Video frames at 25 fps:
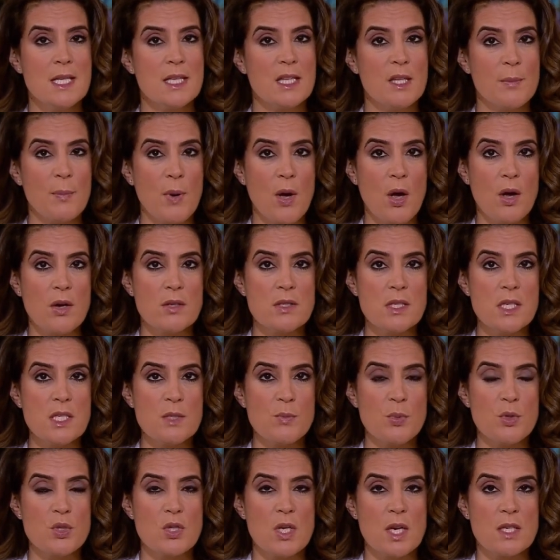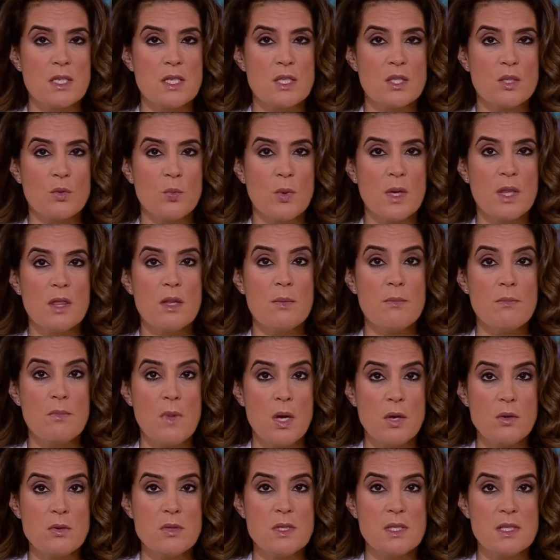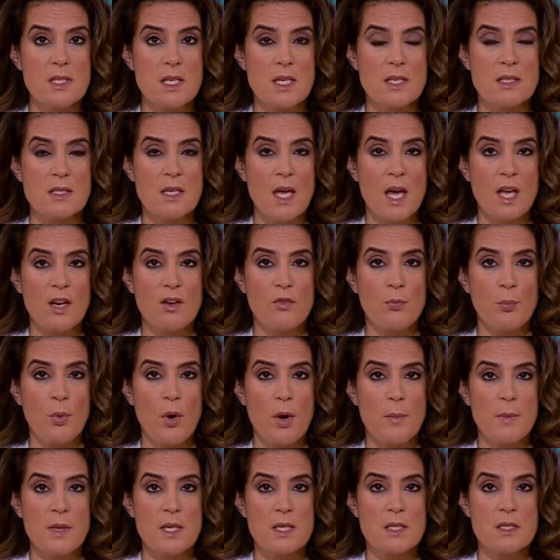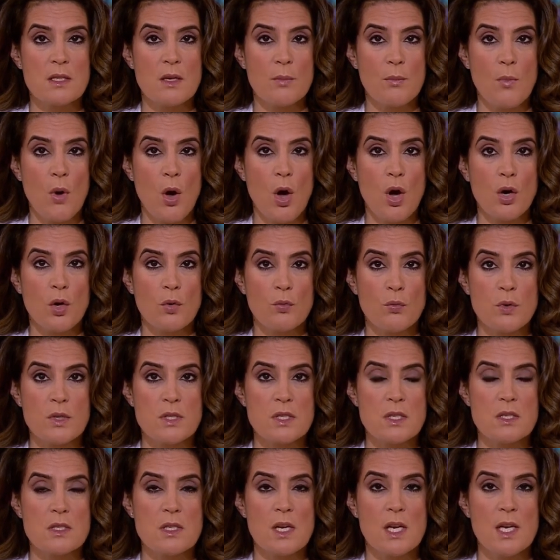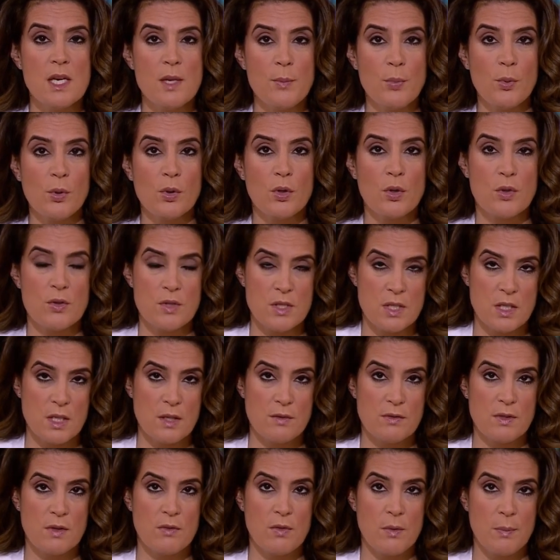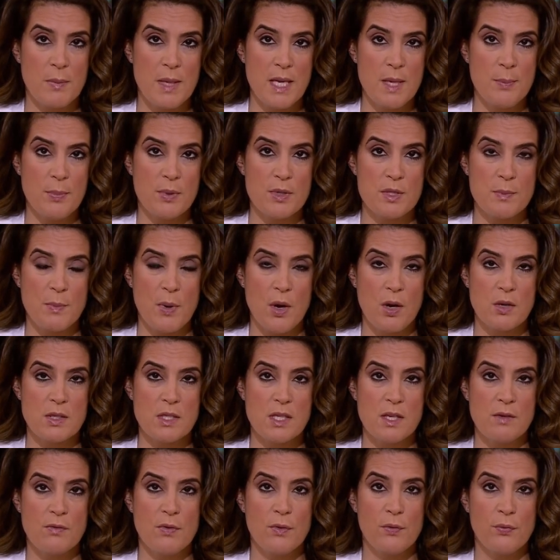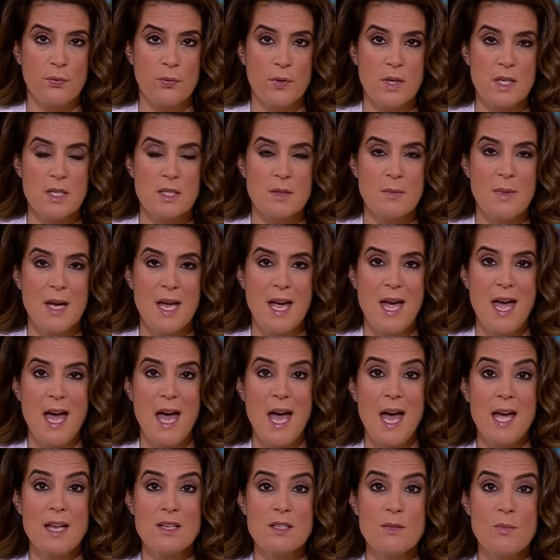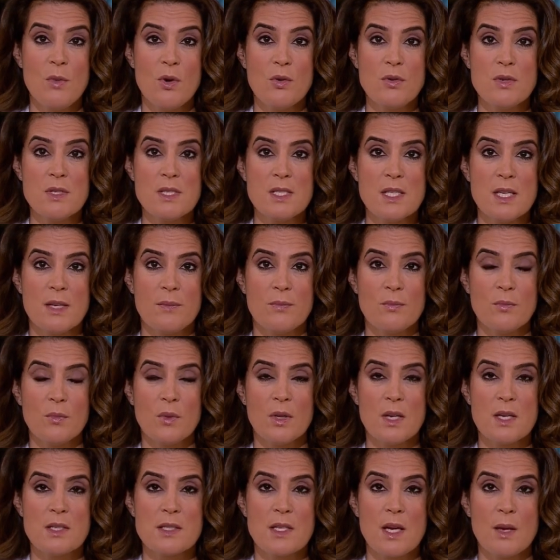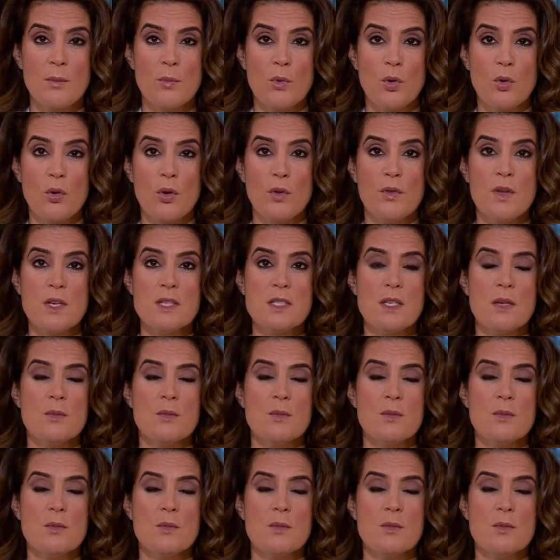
the party is projected to win the most seats ahead of Prime Minister Mark Rutte's Liberal Conservative People's Party for Freedom and Democracy. Well, let's get more on this.